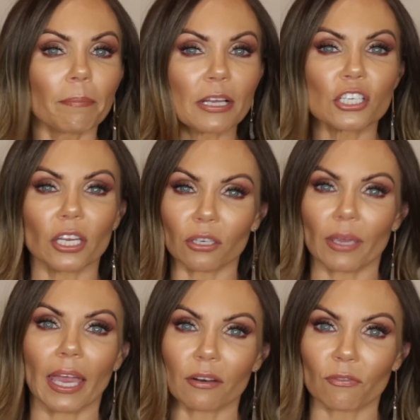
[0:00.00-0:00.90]
a budget and you
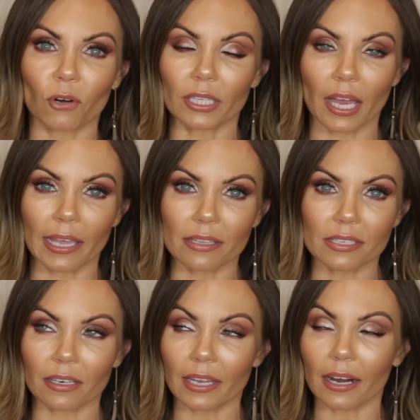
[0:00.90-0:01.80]
can't afford the high-end
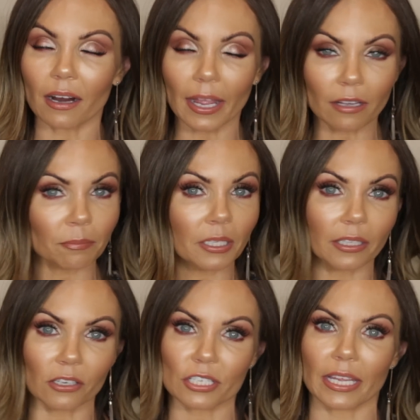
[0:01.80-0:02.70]
skincare I
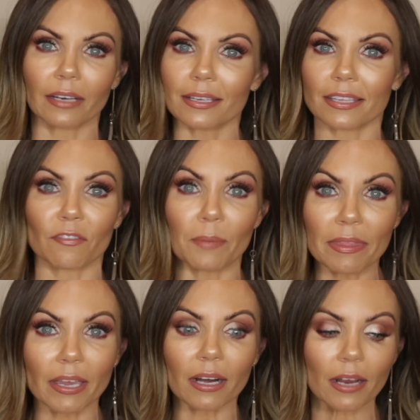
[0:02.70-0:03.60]
completely understand because I've
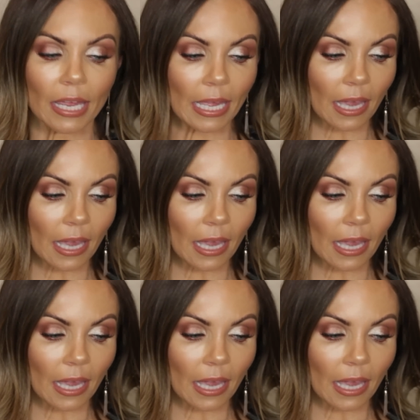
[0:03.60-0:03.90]
been there